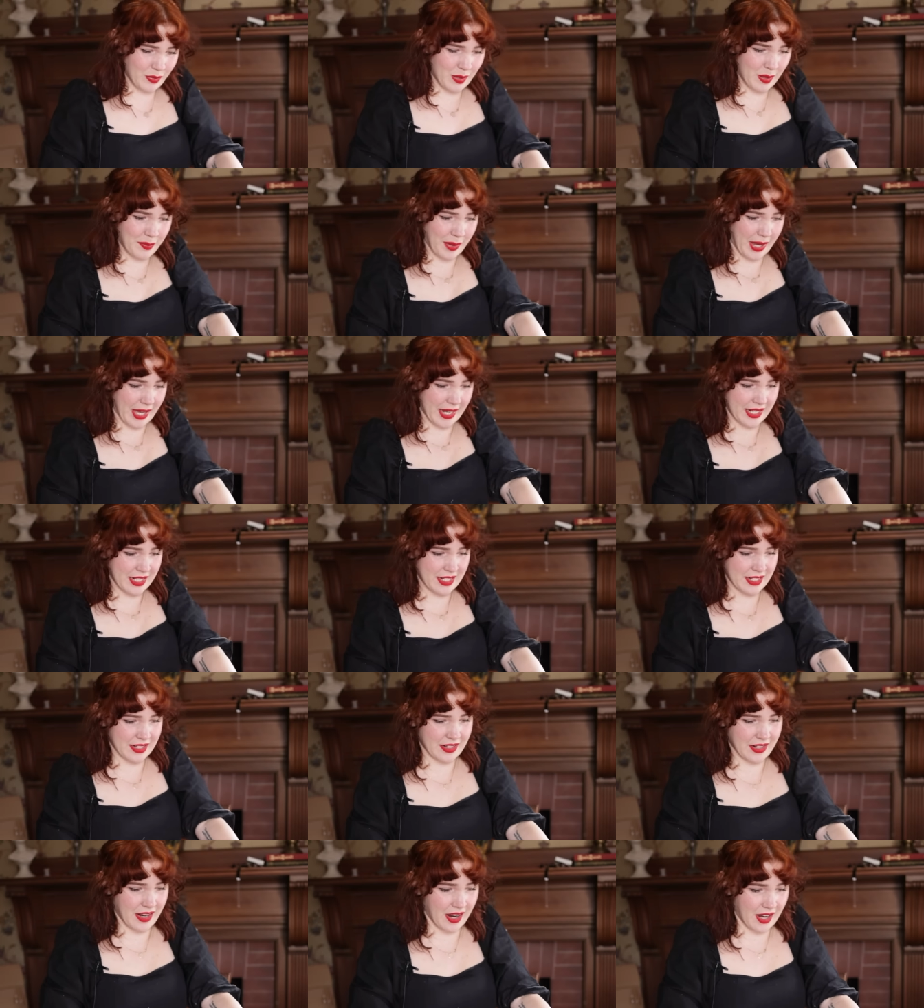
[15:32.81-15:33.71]
you be petty
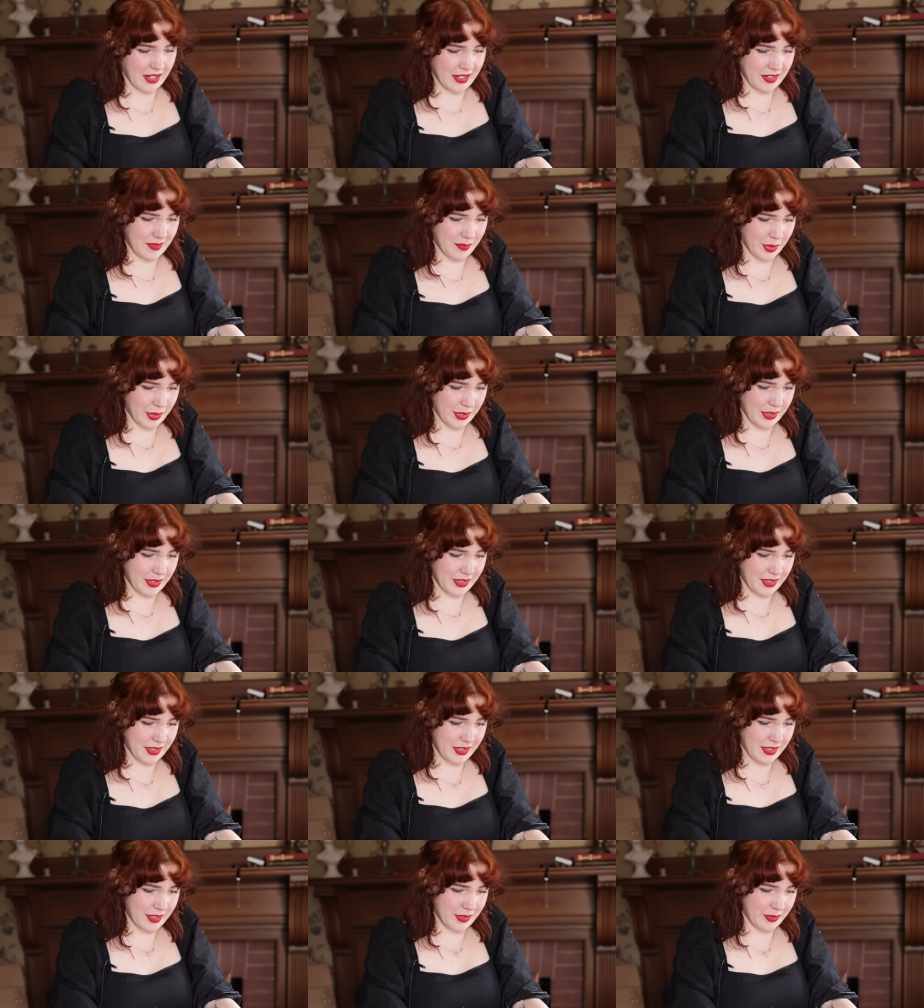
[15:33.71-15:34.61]
and not put
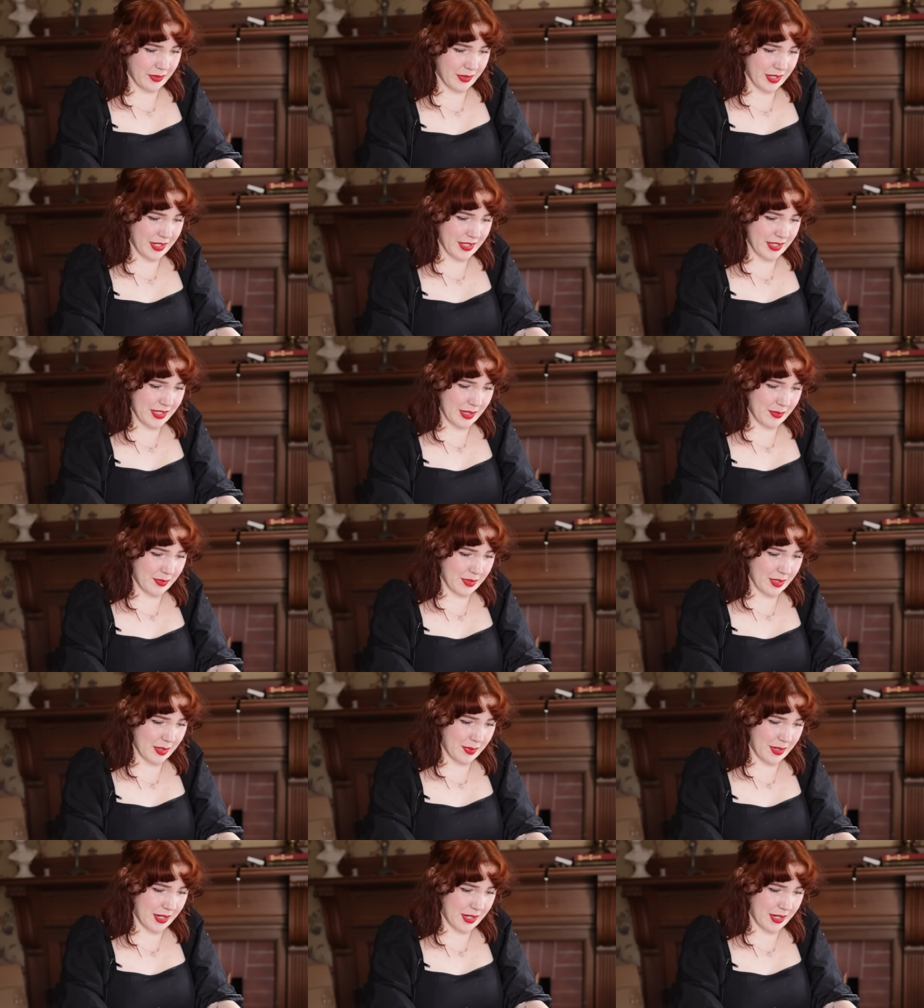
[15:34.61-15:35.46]
one in someone's